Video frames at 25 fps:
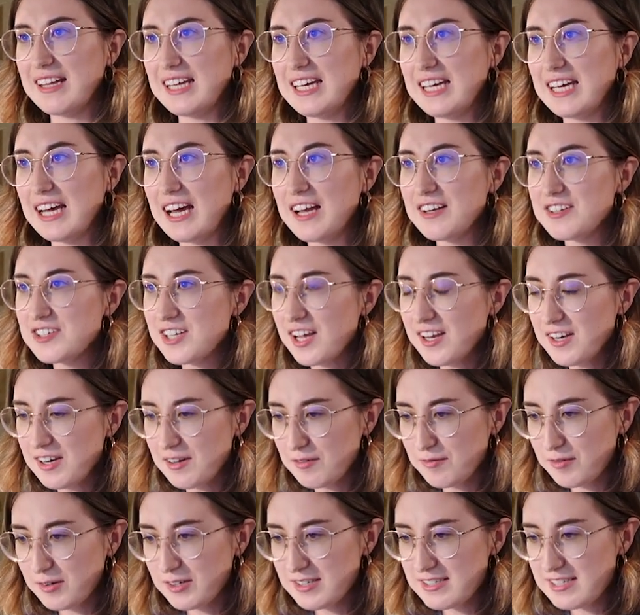The
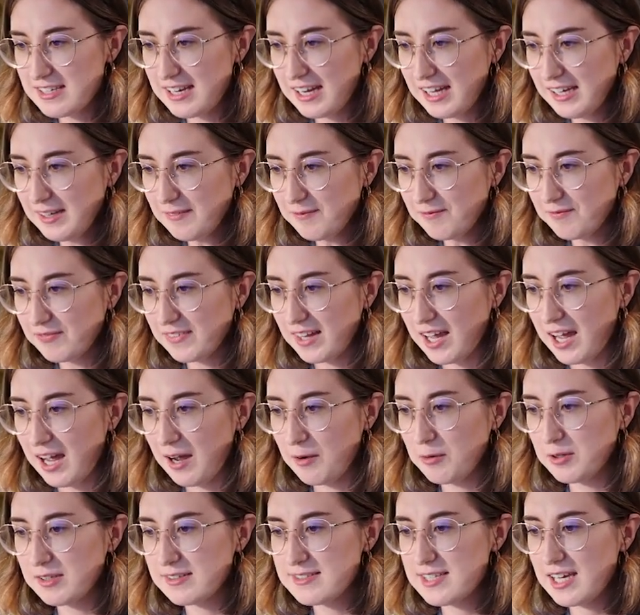agenda for today,
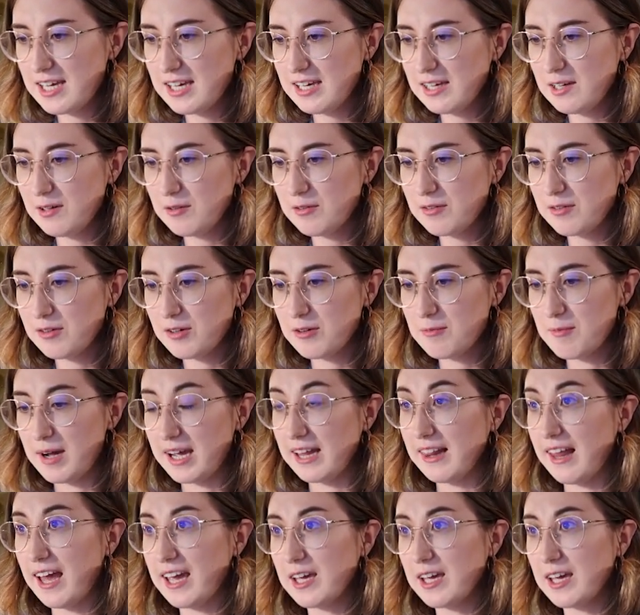I will take you through my